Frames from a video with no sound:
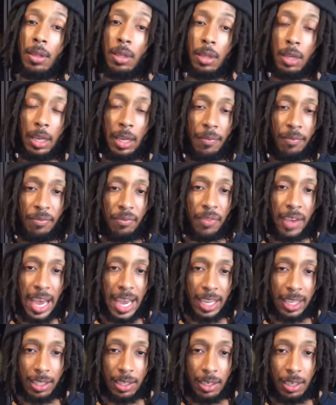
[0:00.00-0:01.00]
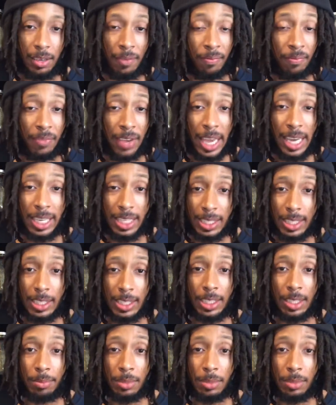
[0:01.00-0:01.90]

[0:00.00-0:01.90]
lymphatic system